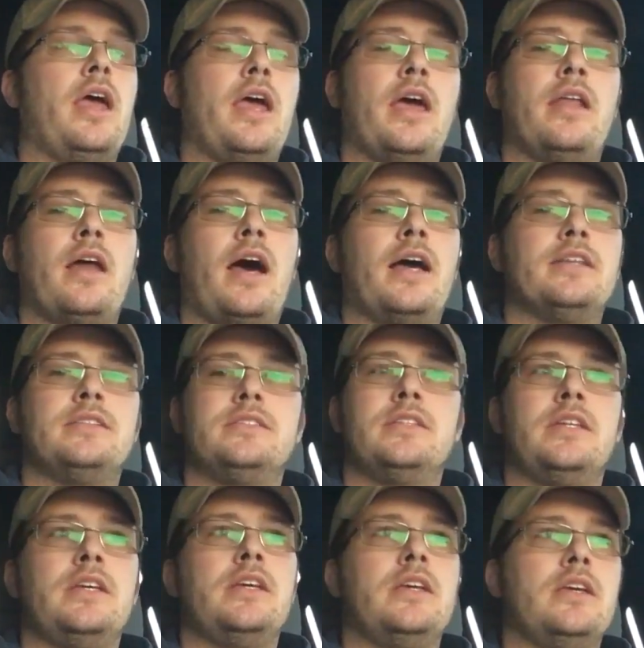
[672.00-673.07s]
and I
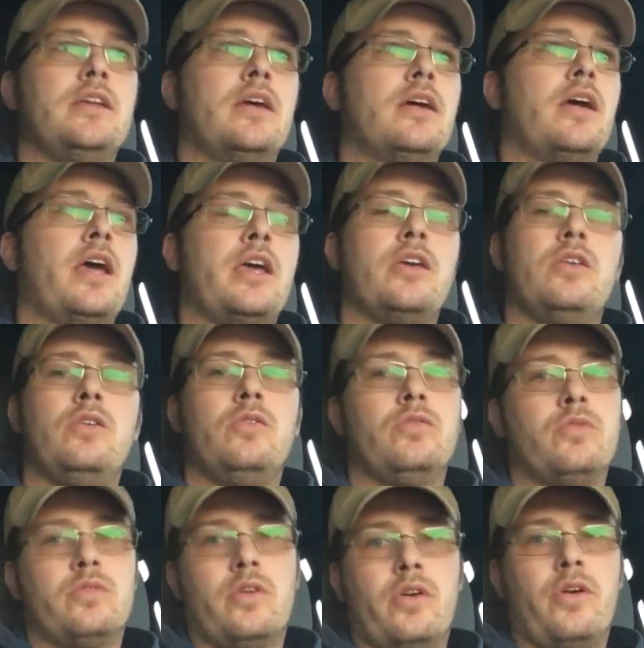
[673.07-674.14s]
see a
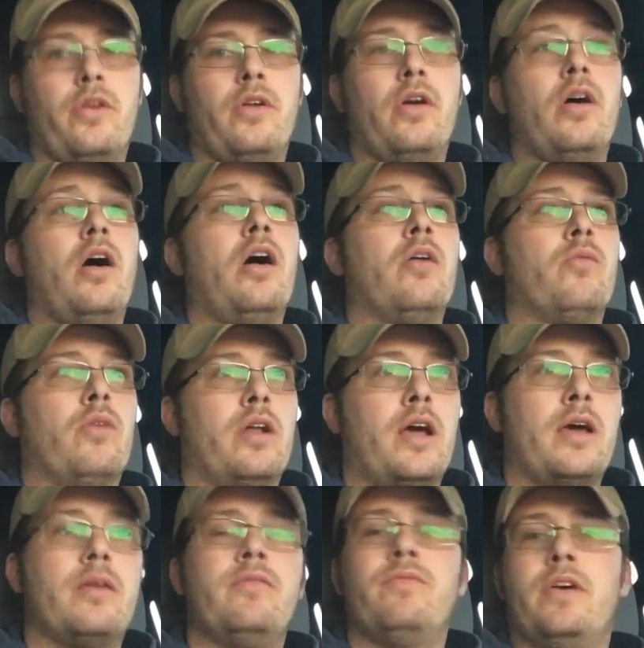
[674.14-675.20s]
huge return on what
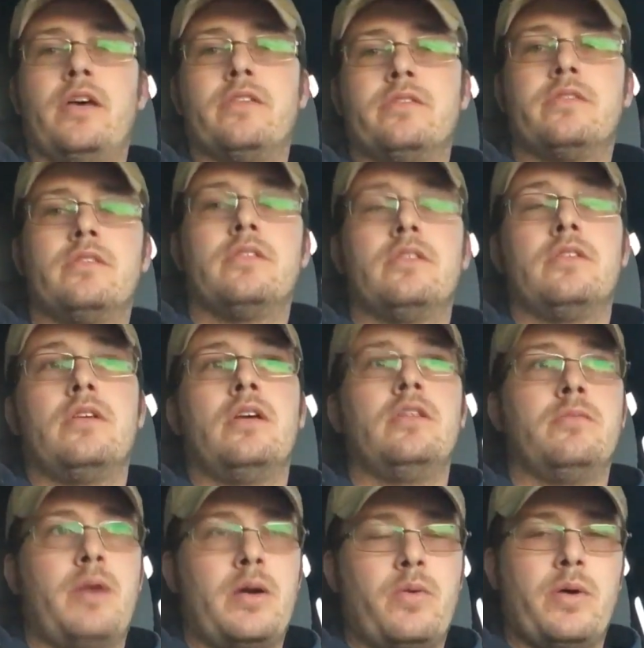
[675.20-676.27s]
I invest
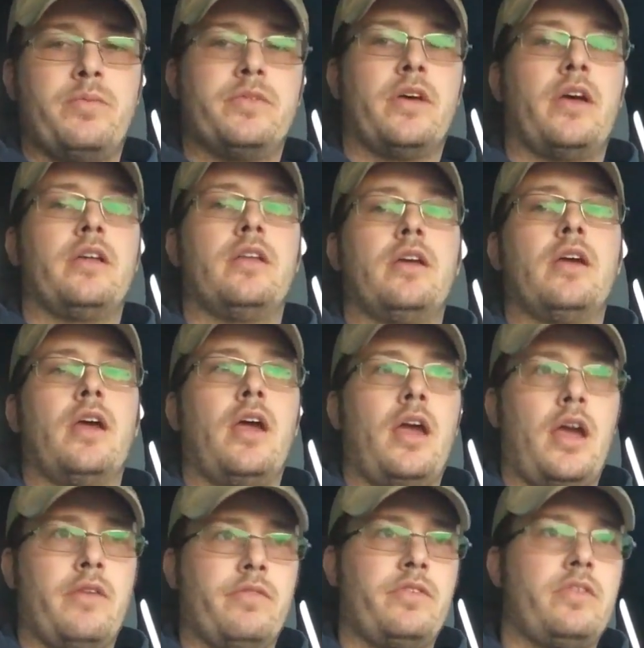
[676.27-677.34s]
in my website
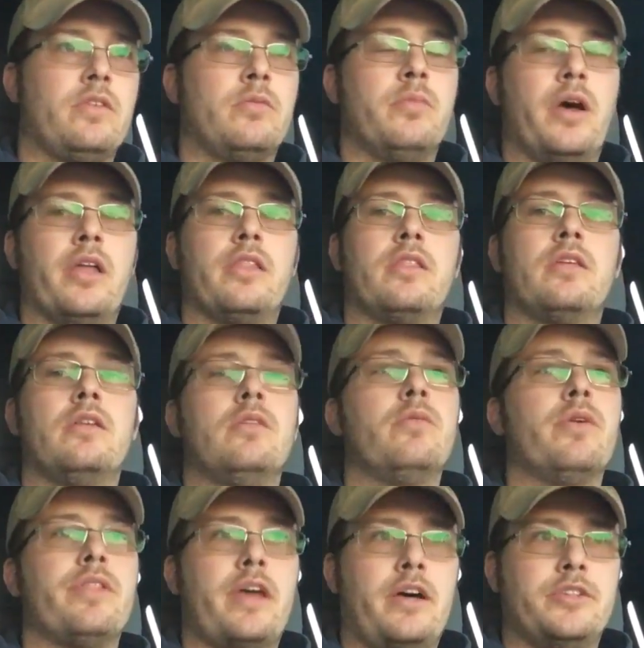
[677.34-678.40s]
every single month
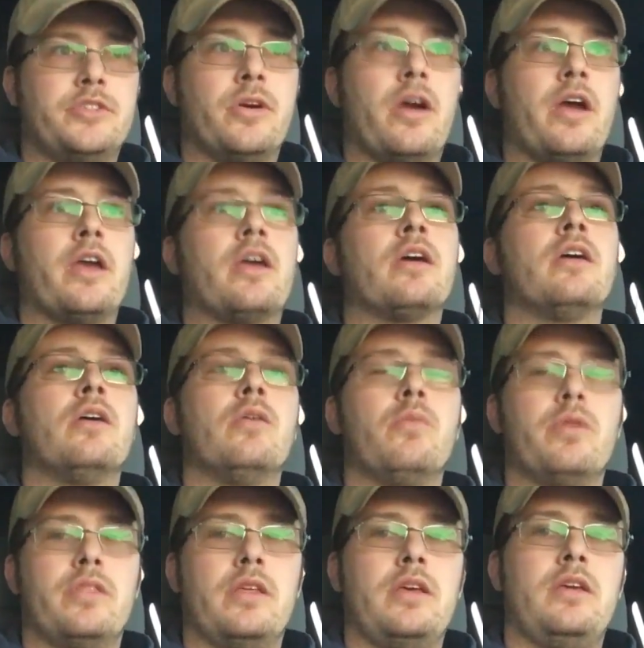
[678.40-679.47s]
without trying,
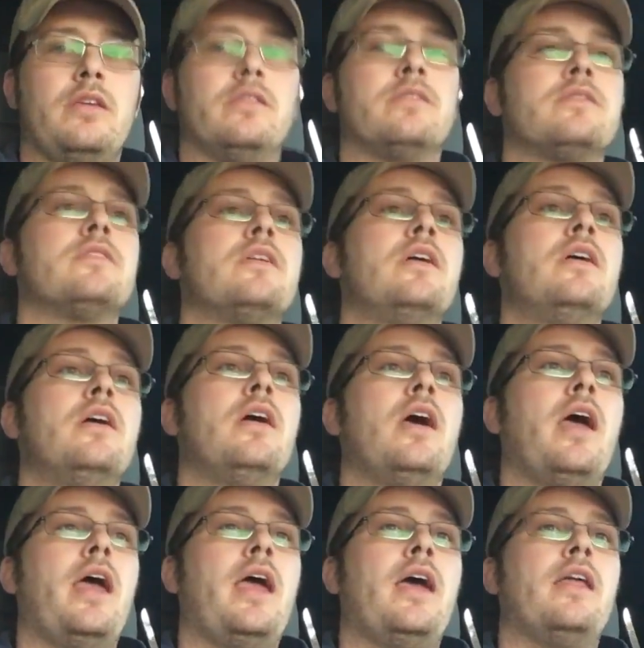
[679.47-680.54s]
with ease,
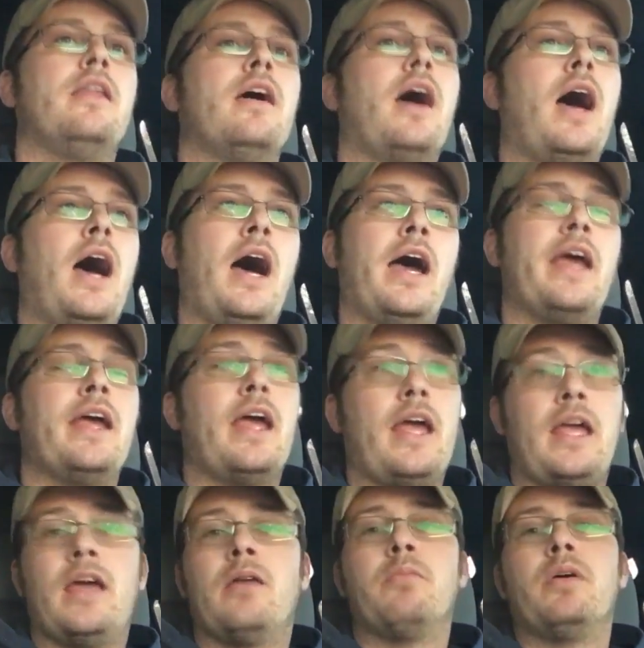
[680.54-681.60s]
and I
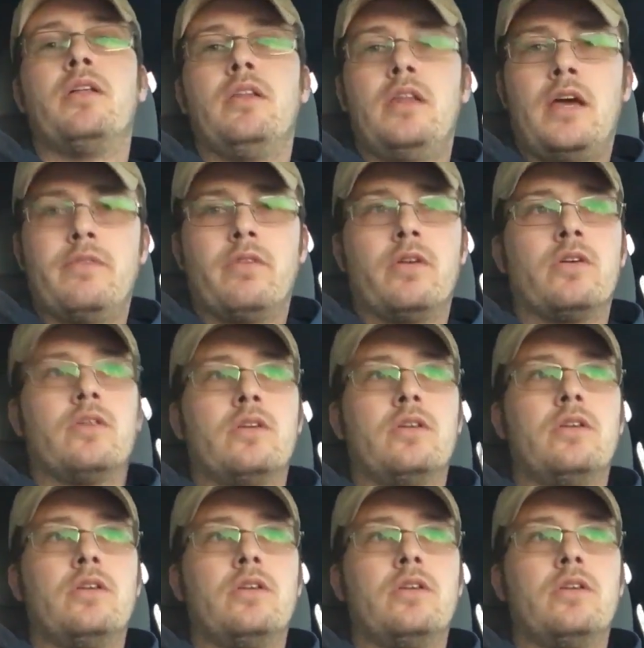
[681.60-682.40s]
am never